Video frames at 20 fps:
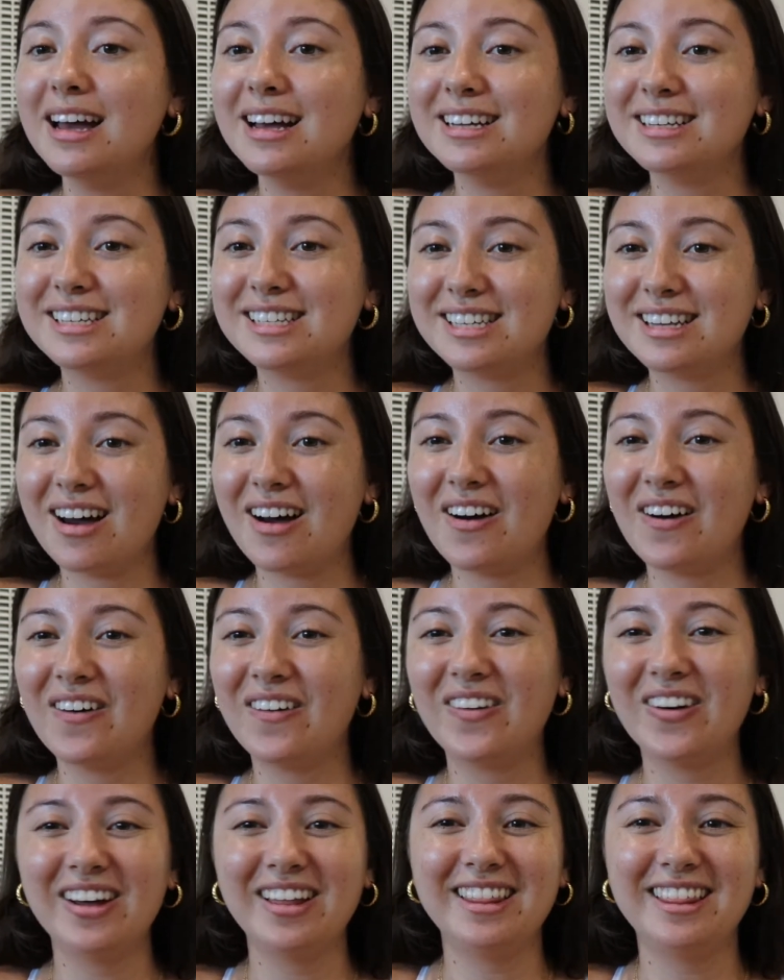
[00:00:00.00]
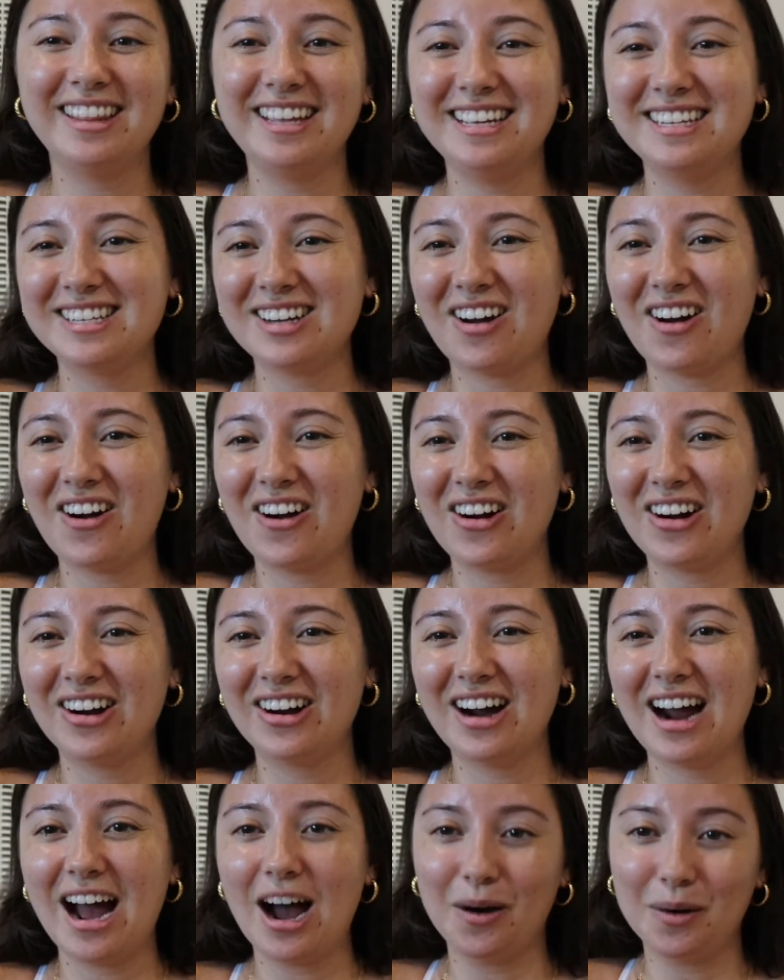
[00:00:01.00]
So these
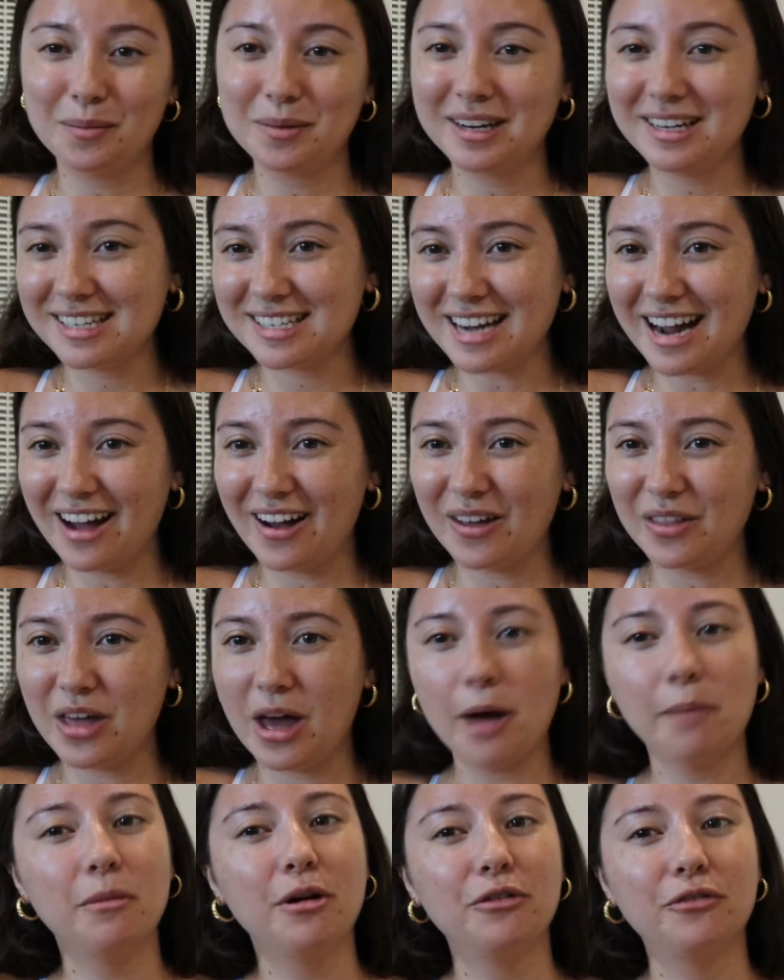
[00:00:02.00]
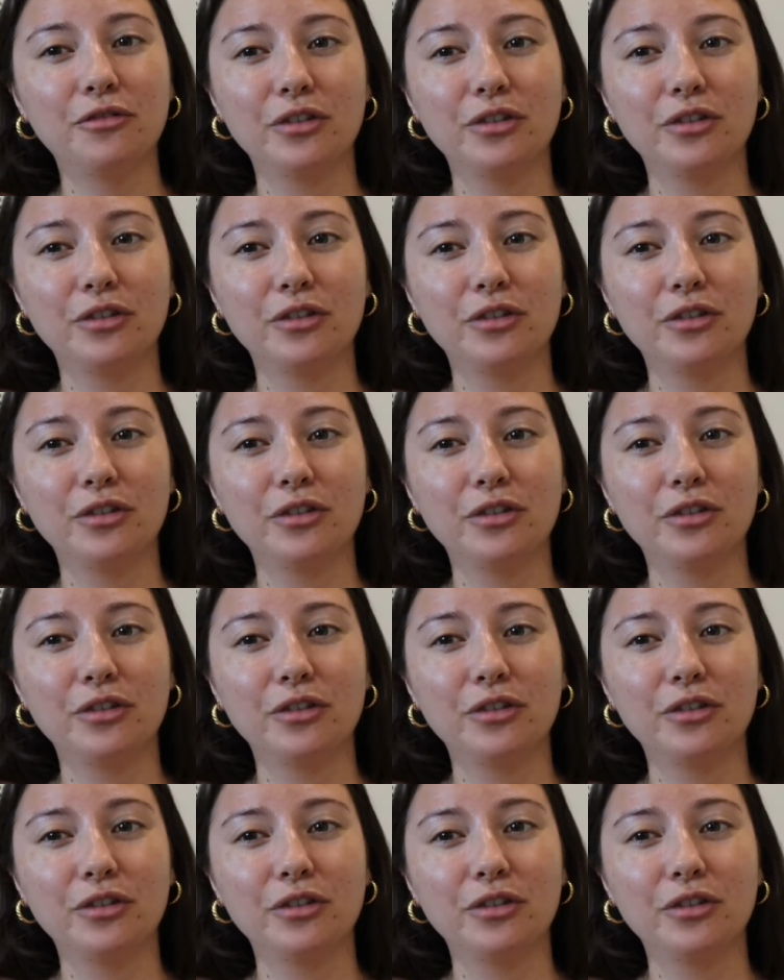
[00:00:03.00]
are how I'm gonna style them.